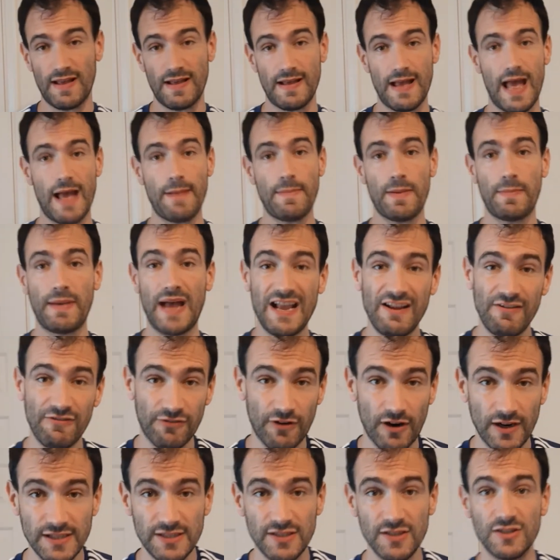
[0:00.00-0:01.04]
MMA
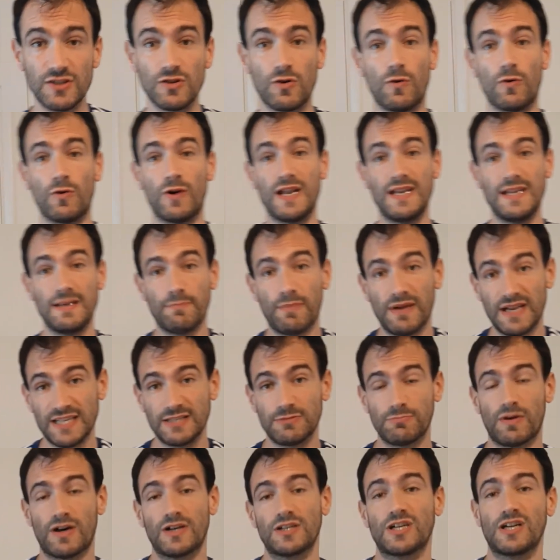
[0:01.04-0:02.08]
fighters or any mixed
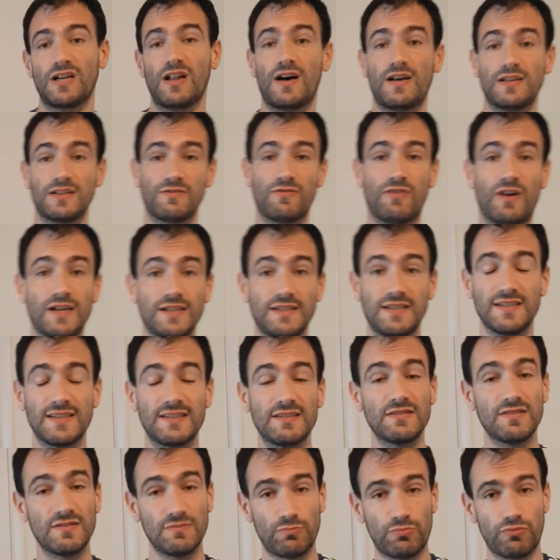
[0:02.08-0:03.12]
martial arts fighters
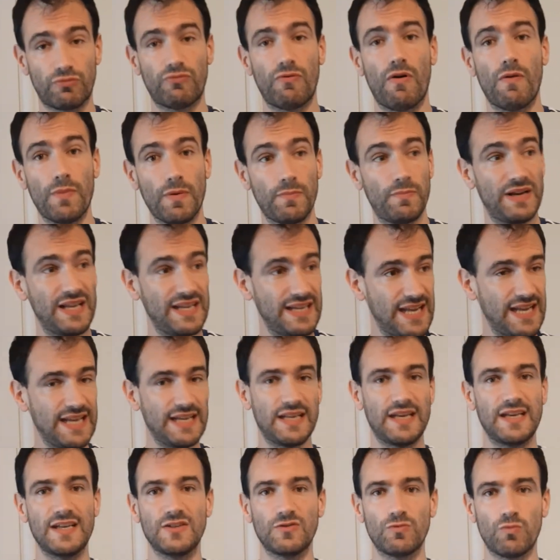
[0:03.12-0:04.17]
probably need
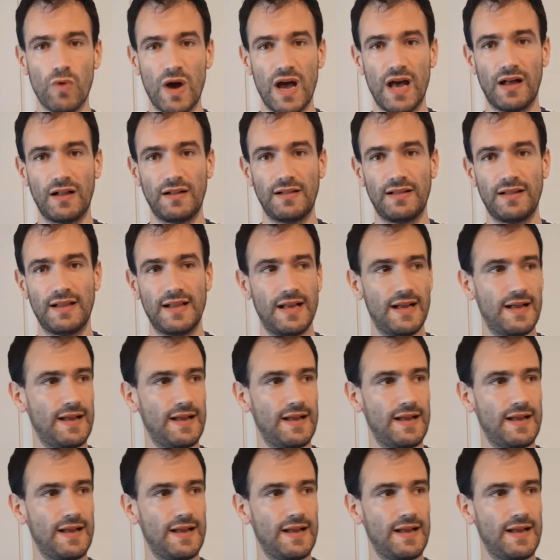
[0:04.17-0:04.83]
it as well,